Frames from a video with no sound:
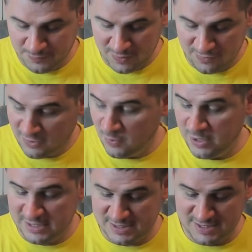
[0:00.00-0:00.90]
Let's look at what
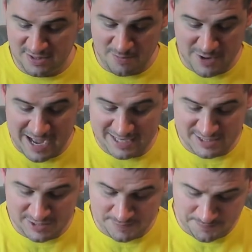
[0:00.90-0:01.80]
else is in the
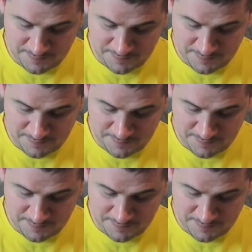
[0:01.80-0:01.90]
box.